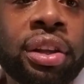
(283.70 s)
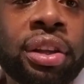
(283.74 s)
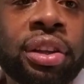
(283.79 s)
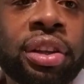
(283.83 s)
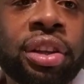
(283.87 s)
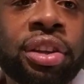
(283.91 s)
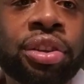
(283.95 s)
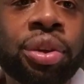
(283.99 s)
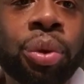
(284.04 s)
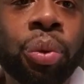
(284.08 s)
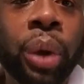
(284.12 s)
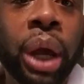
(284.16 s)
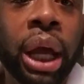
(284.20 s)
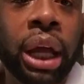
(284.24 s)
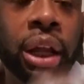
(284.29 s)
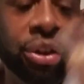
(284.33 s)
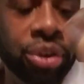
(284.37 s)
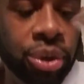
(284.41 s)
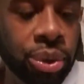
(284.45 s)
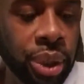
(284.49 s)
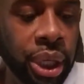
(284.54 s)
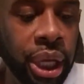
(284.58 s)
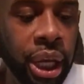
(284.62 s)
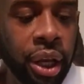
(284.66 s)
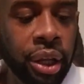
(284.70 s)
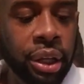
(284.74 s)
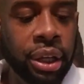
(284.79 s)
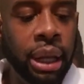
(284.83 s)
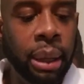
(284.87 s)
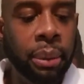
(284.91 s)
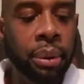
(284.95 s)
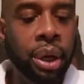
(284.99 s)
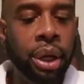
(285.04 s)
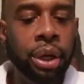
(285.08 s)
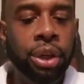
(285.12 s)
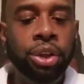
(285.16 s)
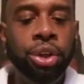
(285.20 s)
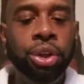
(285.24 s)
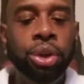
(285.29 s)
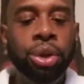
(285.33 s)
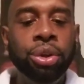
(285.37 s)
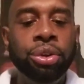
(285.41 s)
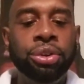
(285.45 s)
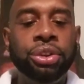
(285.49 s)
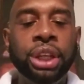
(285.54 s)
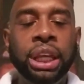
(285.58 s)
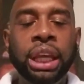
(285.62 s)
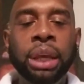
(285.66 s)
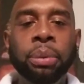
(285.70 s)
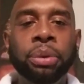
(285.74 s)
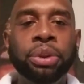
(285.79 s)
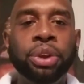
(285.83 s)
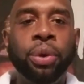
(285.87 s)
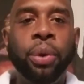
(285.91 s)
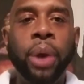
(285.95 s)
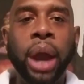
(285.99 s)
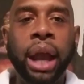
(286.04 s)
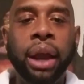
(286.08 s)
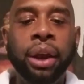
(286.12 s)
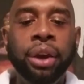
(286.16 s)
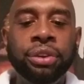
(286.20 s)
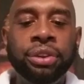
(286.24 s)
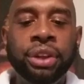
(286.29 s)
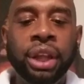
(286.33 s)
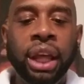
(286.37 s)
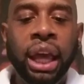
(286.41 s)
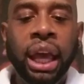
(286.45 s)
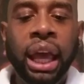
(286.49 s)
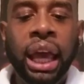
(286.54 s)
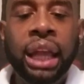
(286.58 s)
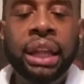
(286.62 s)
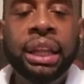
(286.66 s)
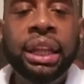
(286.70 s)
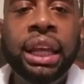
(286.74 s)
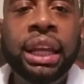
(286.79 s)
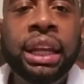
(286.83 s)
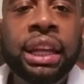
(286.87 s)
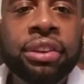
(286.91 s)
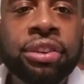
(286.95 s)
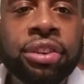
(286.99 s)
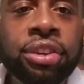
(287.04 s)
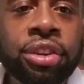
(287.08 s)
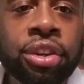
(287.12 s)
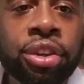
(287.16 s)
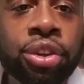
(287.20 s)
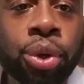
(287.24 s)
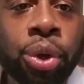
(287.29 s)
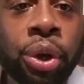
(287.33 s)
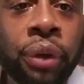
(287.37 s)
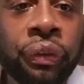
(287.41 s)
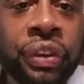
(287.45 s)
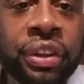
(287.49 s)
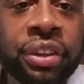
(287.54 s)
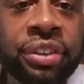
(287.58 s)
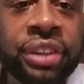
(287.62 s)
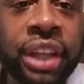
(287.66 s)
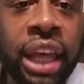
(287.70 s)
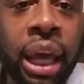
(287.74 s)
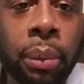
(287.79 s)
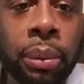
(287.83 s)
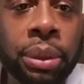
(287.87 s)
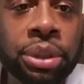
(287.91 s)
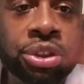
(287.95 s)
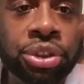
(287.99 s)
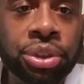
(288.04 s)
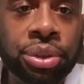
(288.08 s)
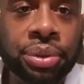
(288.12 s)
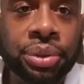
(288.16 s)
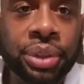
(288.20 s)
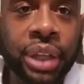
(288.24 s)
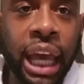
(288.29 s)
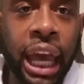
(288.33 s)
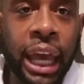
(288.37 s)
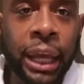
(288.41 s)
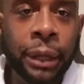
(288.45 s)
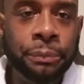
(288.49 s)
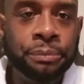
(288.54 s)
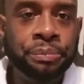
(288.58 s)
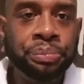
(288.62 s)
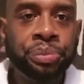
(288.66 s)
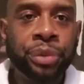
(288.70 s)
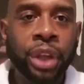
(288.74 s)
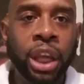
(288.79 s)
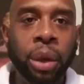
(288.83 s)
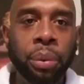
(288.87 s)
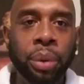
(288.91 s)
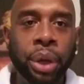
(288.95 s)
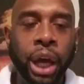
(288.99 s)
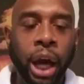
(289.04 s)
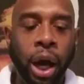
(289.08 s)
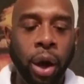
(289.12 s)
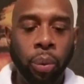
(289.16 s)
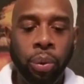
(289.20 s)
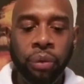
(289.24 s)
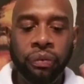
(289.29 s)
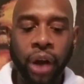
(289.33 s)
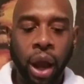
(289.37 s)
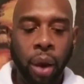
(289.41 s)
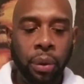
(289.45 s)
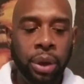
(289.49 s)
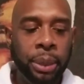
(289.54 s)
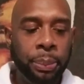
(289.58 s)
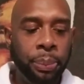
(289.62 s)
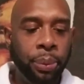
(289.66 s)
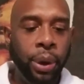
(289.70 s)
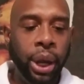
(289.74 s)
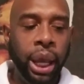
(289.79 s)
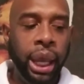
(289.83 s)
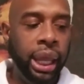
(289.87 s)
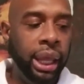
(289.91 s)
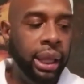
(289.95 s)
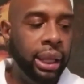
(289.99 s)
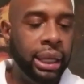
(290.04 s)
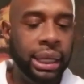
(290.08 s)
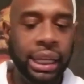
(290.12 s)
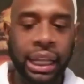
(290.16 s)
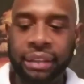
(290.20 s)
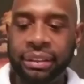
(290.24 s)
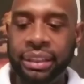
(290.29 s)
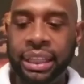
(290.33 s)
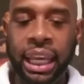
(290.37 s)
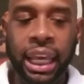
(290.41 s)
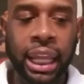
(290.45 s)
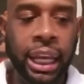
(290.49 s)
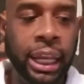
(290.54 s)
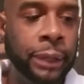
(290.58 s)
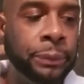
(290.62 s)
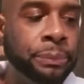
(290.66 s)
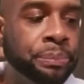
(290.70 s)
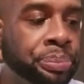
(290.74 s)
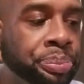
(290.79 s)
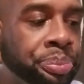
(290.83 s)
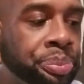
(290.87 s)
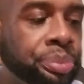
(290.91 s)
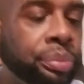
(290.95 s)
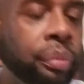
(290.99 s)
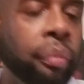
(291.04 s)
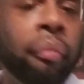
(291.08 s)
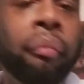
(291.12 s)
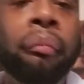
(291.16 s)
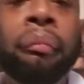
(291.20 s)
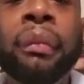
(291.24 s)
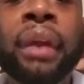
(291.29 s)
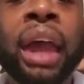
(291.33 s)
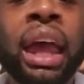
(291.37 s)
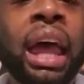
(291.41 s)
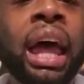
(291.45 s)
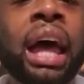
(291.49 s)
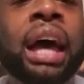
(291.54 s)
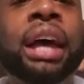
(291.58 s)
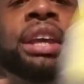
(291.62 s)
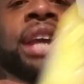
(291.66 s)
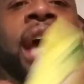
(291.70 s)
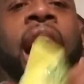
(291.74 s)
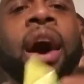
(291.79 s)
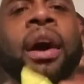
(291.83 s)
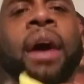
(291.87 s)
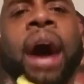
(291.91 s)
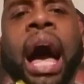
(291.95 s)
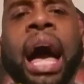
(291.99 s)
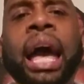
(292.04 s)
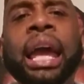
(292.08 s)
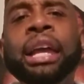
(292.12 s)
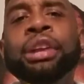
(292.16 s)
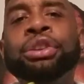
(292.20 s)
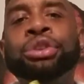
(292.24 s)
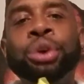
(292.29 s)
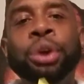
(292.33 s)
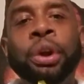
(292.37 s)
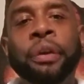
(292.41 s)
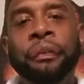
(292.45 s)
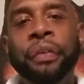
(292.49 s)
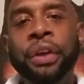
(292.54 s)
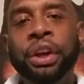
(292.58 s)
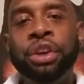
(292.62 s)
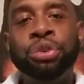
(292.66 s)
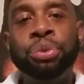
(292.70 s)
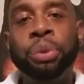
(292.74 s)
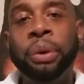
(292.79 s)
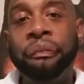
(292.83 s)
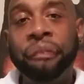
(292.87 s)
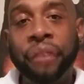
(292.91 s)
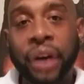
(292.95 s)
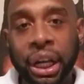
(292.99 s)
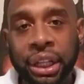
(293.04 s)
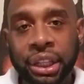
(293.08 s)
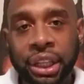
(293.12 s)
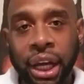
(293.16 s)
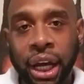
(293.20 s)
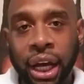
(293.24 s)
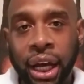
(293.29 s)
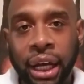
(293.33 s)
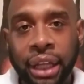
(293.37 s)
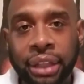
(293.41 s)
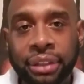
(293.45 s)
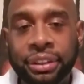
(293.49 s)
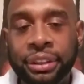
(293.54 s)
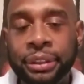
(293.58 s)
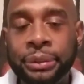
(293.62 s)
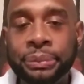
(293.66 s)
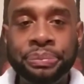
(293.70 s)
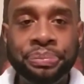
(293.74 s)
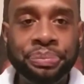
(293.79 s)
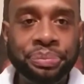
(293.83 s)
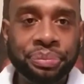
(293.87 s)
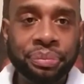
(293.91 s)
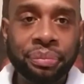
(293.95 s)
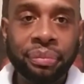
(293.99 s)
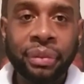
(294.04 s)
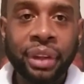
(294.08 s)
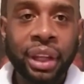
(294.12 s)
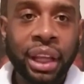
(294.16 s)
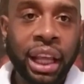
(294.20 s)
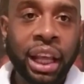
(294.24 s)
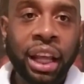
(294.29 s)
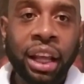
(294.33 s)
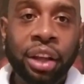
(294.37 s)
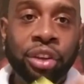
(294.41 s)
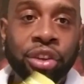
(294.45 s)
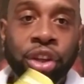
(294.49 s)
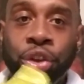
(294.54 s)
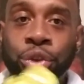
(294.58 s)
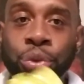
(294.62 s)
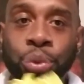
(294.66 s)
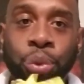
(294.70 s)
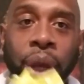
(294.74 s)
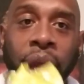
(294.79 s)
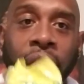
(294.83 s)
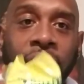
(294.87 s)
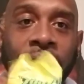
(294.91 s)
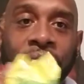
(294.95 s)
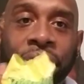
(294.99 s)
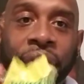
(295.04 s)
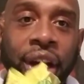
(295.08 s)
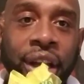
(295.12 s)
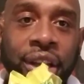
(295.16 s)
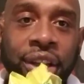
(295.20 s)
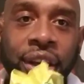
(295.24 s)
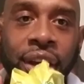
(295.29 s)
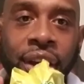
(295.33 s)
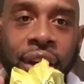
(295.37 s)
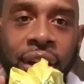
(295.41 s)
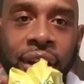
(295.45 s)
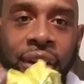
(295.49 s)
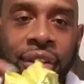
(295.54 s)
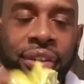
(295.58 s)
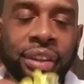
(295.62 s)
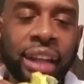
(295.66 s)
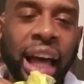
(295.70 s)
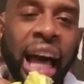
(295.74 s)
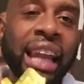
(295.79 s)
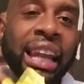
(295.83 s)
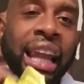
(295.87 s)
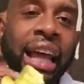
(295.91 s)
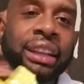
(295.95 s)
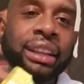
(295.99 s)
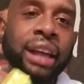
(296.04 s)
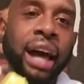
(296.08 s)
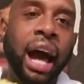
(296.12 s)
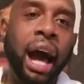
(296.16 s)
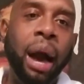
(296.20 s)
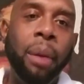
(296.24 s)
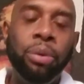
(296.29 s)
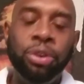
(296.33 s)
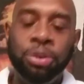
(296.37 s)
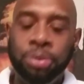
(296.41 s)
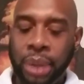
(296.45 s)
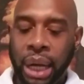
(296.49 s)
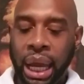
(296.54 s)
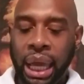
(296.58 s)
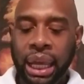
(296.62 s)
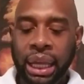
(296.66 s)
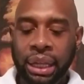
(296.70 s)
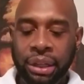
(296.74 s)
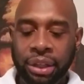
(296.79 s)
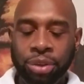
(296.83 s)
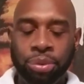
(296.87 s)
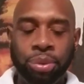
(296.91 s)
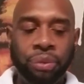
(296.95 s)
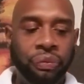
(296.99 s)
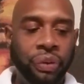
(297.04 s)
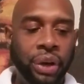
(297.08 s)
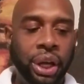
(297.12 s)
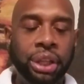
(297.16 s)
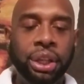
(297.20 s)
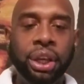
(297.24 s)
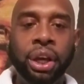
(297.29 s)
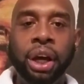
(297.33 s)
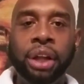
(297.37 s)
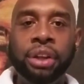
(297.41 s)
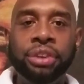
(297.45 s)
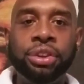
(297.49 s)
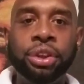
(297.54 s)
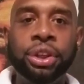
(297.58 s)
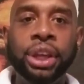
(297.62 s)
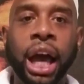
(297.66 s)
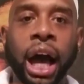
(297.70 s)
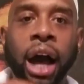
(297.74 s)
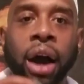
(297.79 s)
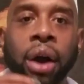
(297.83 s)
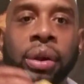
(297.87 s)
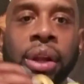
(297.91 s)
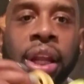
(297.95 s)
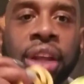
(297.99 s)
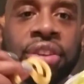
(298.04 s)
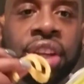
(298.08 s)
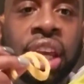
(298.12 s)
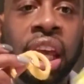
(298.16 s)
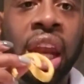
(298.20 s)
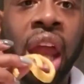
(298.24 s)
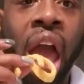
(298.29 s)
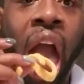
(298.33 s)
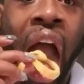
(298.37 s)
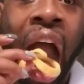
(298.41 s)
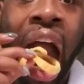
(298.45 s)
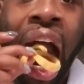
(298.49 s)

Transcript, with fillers: This is a regular tuna here that I'm going to use to eat with the crackers. And then this is a tuna fish sandwich. Okay? Here we go. We've already prayed. Let's get it. Y'all, I eat tuna fish with funyuns. Just regular funyuns. I like the hot ones, but I eat this with funyuns. So y'all, let's get it.